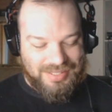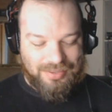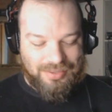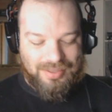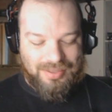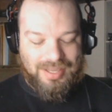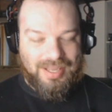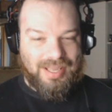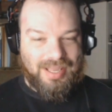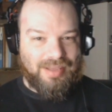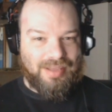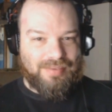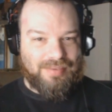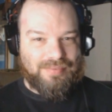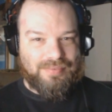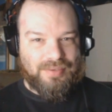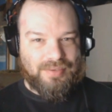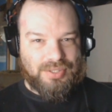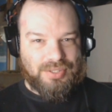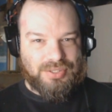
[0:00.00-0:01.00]
So I
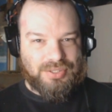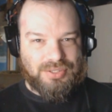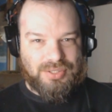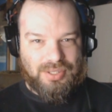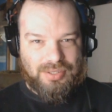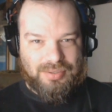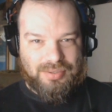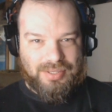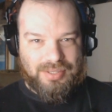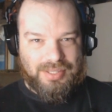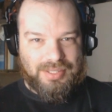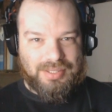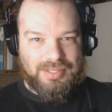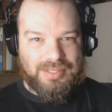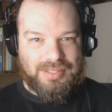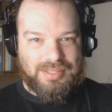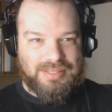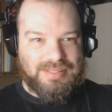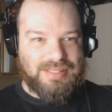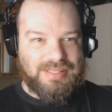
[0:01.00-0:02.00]
have
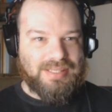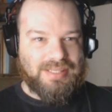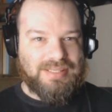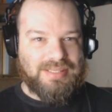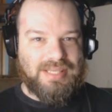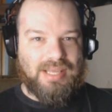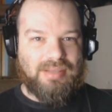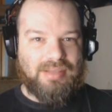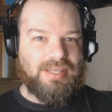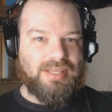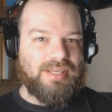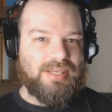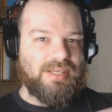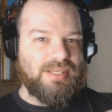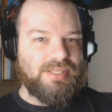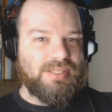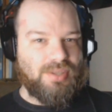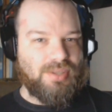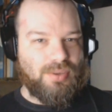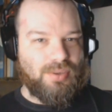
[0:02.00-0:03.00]
Sharon decked out in
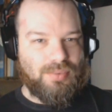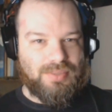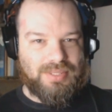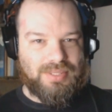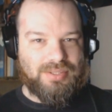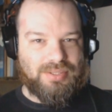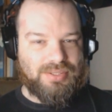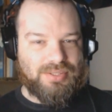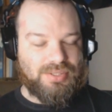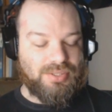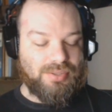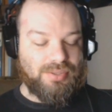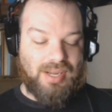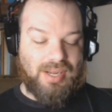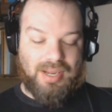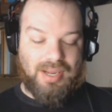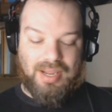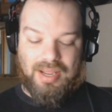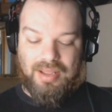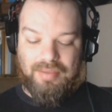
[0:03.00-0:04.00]
his own little suit.
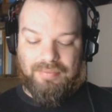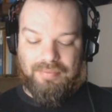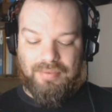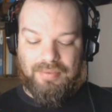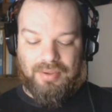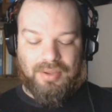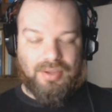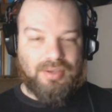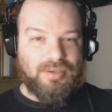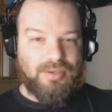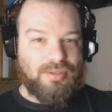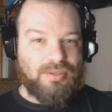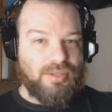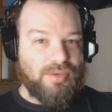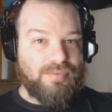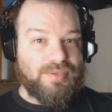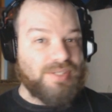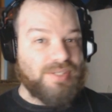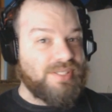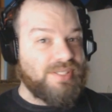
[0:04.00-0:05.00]
I have
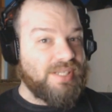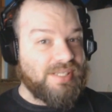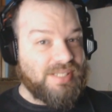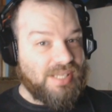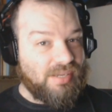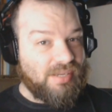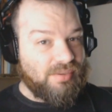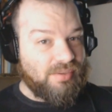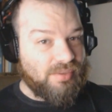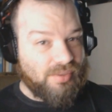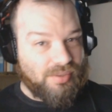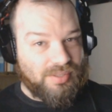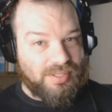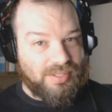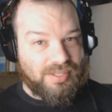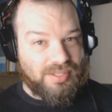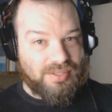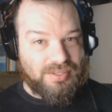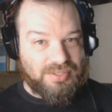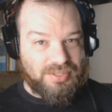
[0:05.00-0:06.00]
Clover decked out in
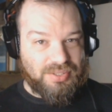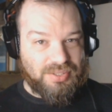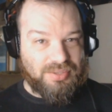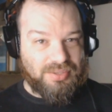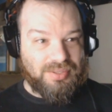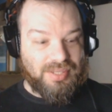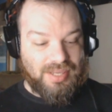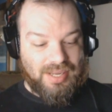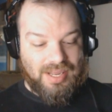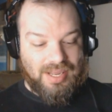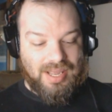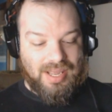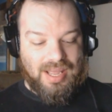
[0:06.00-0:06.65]
her little suit.